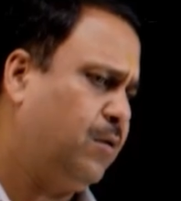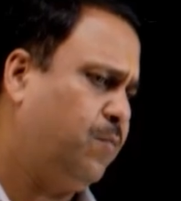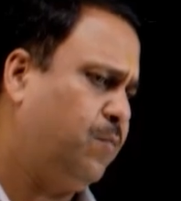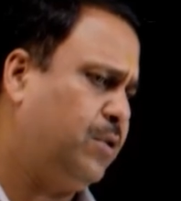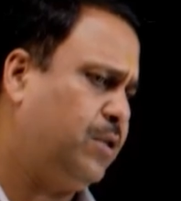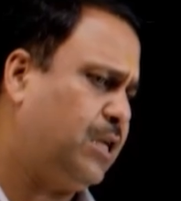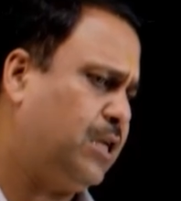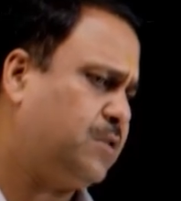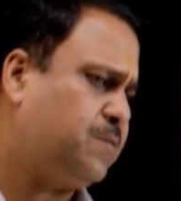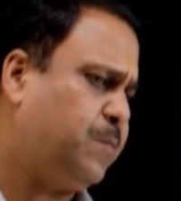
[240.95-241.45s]

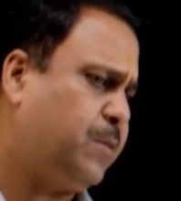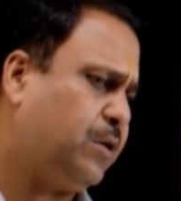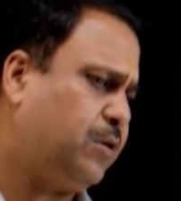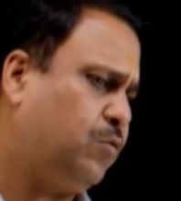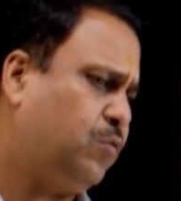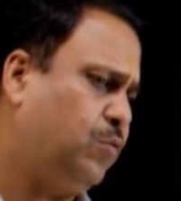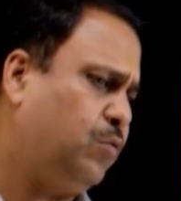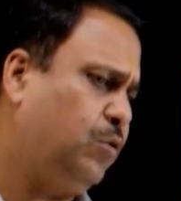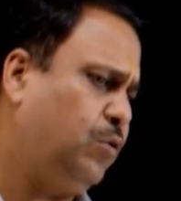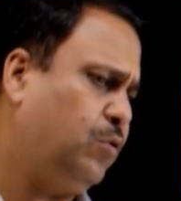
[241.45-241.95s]
With
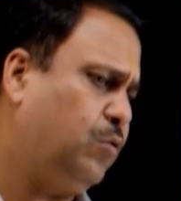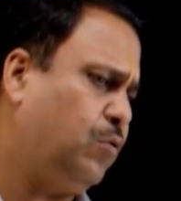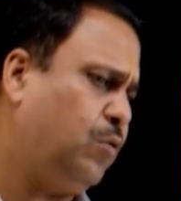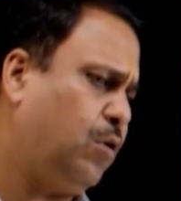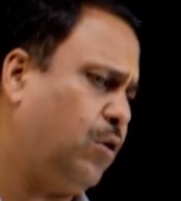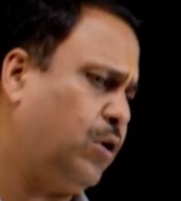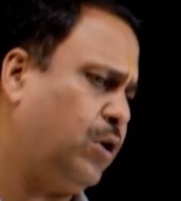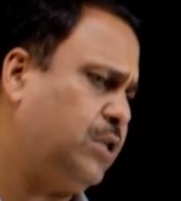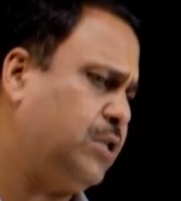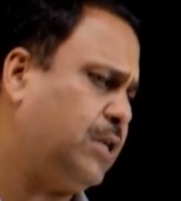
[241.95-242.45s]
respect to new
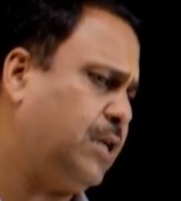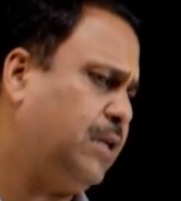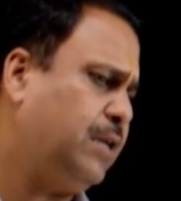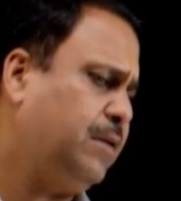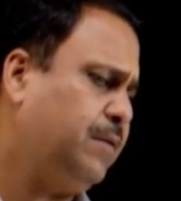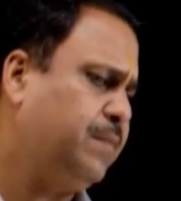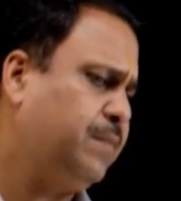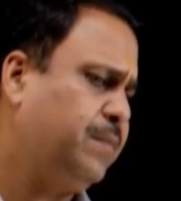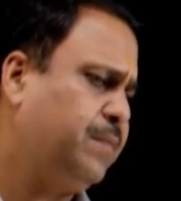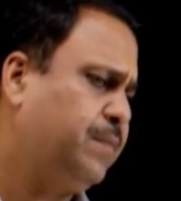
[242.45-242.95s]

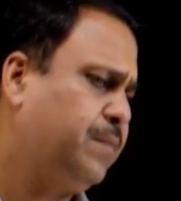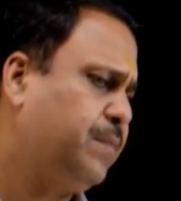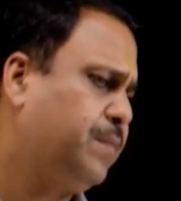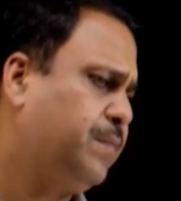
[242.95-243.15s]
origin